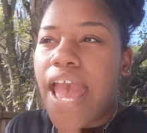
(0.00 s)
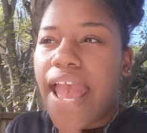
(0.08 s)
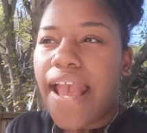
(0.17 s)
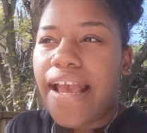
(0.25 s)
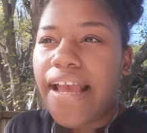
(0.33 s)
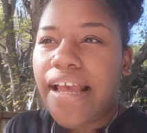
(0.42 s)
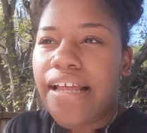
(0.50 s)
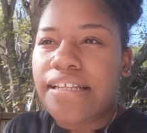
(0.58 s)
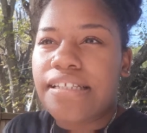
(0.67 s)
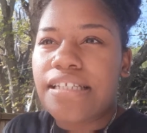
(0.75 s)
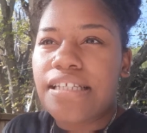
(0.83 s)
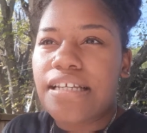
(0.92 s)

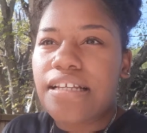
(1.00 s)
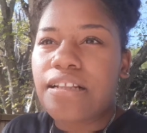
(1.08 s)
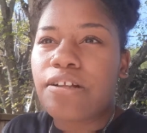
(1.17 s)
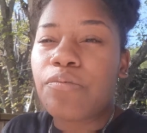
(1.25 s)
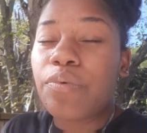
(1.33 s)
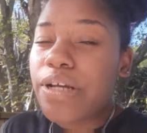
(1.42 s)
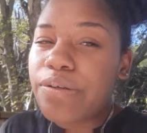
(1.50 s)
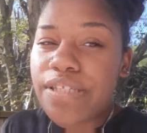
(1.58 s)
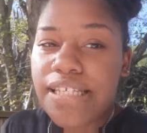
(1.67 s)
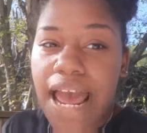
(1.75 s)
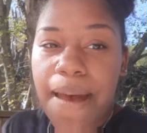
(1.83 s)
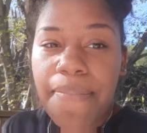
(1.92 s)
And the real
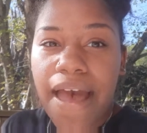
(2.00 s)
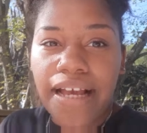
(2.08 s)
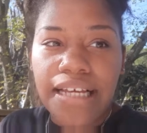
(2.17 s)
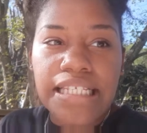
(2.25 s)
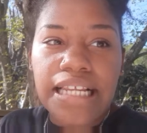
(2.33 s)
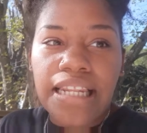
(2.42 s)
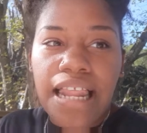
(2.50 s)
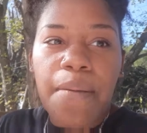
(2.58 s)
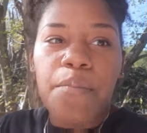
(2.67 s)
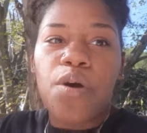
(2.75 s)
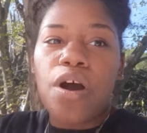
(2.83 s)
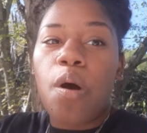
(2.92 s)
snapback is a lot
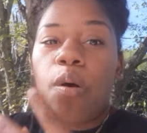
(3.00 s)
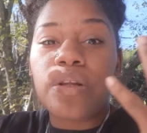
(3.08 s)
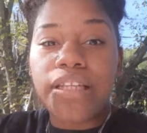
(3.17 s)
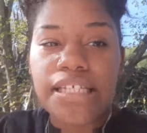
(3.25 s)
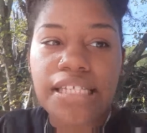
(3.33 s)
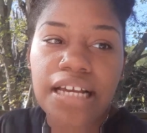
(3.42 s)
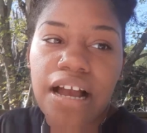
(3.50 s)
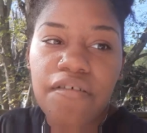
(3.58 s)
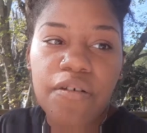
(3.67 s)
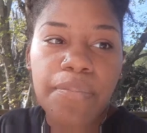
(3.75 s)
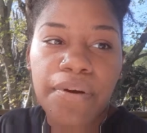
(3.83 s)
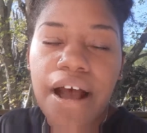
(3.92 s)
more holistic of
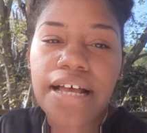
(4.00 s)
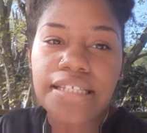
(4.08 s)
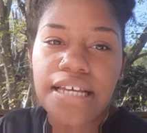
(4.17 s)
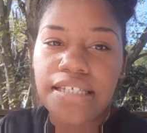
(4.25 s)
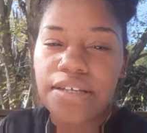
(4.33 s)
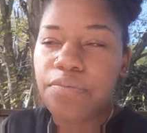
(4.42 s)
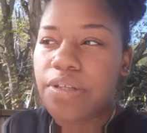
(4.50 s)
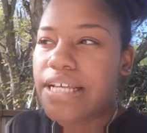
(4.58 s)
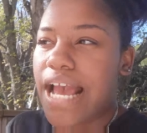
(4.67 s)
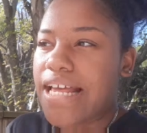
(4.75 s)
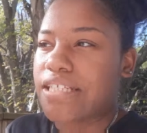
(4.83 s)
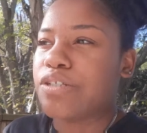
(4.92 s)
a process. It really
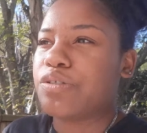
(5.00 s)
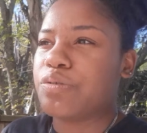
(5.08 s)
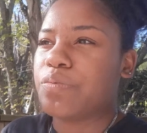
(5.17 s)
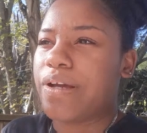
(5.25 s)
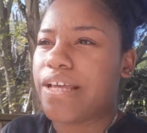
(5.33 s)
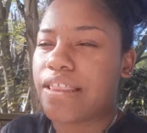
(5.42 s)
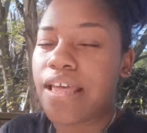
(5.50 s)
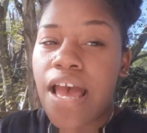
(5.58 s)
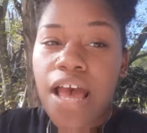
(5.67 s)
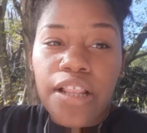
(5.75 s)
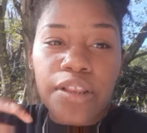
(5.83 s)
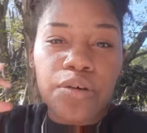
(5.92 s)
has to do with
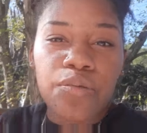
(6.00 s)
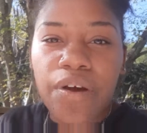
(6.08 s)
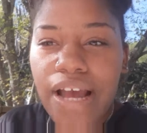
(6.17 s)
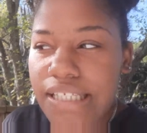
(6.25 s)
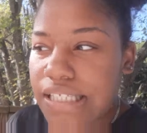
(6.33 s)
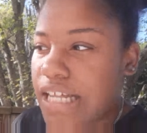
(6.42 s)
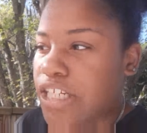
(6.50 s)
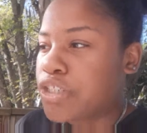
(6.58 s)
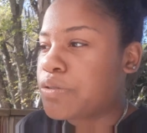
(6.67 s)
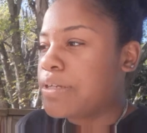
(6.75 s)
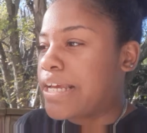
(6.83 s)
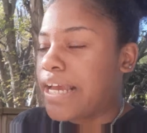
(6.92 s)
the rest that
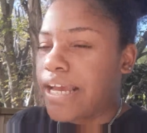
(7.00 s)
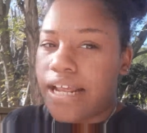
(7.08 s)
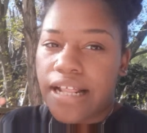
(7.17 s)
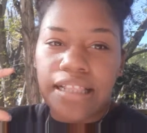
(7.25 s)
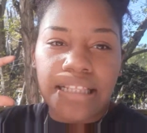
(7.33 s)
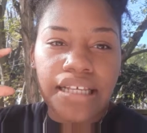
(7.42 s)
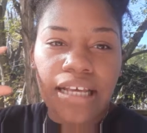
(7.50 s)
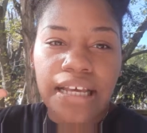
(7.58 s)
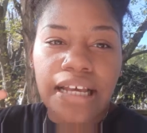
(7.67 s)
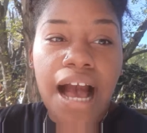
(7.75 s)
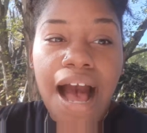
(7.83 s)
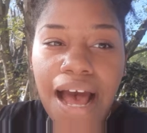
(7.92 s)
you get, the
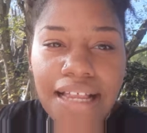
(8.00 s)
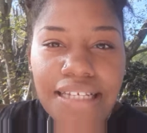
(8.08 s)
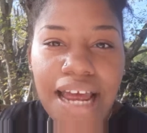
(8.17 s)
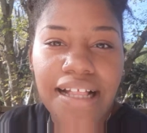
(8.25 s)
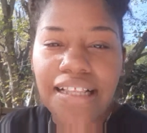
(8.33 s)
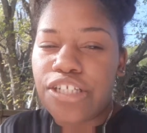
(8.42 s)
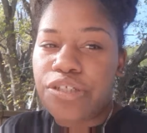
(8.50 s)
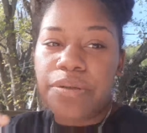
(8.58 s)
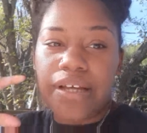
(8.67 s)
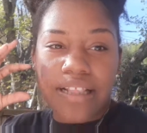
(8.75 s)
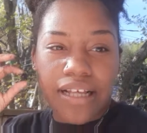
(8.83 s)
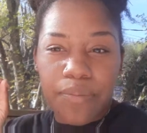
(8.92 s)
contact that you
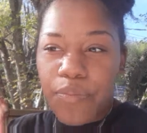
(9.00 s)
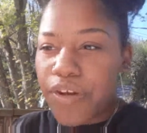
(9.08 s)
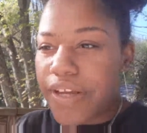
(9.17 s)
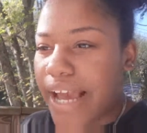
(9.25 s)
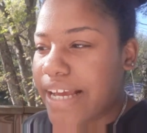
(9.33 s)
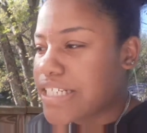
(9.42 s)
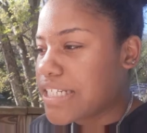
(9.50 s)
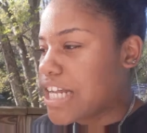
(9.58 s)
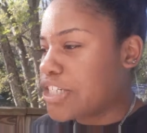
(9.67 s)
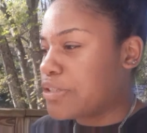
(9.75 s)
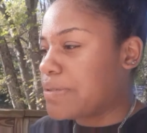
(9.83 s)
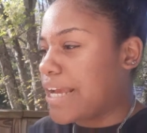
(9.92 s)
get, the communication
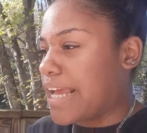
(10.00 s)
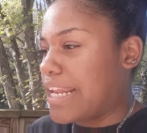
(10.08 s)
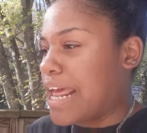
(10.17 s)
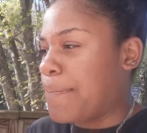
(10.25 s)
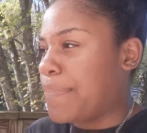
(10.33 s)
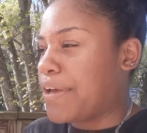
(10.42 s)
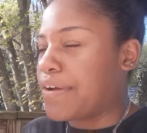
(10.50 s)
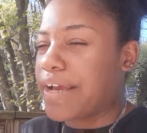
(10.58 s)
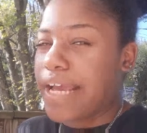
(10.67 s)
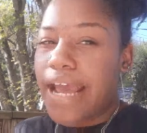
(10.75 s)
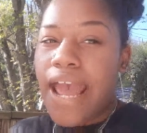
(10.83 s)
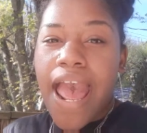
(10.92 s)
that you get in that
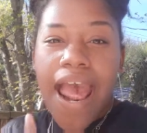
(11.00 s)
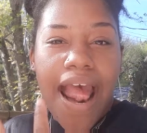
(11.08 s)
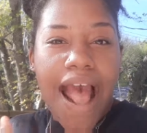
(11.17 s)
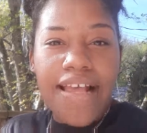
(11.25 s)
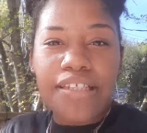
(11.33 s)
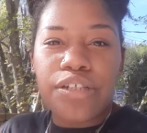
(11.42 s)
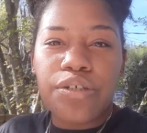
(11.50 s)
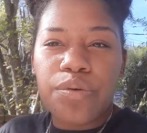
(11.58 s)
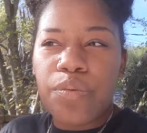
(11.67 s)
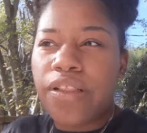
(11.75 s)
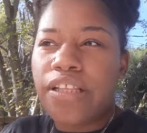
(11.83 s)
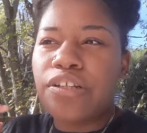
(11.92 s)
period. It has to do
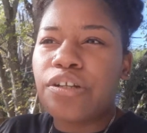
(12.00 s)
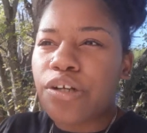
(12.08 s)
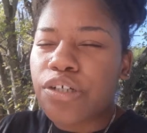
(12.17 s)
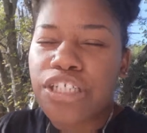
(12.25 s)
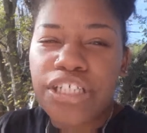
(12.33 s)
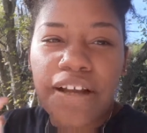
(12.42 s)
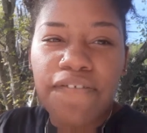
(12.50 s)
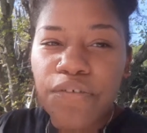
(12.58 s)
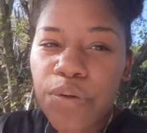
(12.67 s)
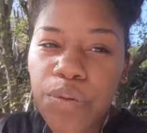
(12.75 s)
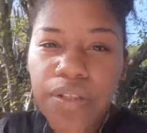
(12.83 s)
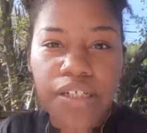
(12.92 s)
with the nourishing
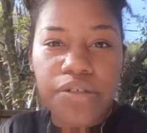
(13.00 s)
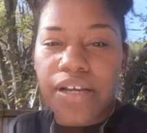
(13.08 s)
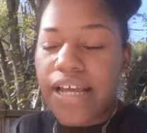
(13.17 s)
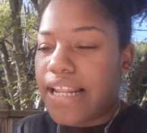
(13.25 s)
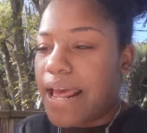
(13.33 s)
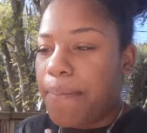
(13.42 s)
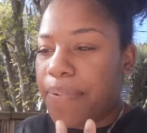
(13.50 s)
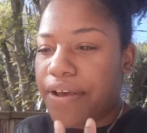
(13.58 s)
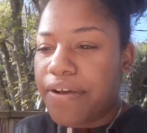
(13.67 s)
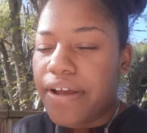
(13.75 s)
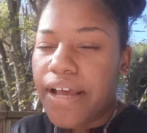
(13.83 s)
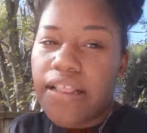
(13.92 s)
food that you get in that
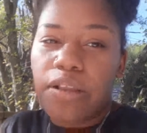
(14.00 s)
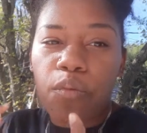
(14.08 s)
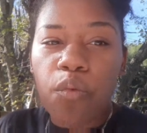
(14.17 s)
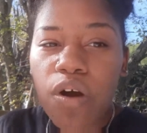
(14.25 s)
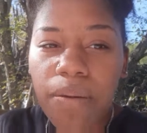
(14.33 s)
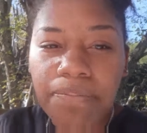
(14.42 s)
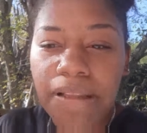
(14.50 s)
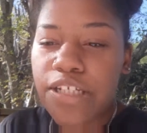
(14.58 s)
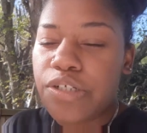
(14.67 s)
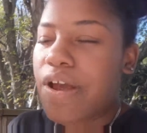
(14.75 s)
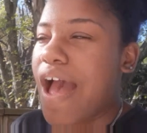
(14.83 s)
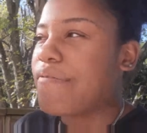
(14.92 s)
period, the warmth
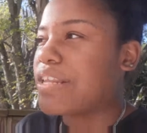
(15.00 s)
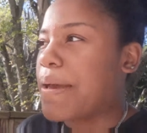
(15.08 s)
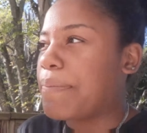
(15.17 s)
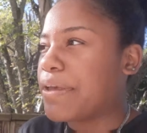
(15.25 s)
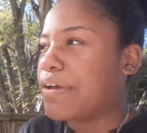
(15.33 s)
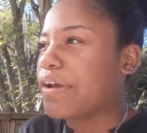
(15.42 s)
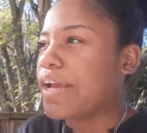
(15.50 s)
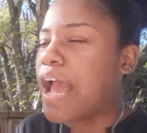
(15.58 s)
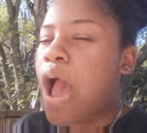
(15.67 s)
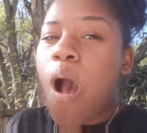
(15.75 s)
that you have in that period.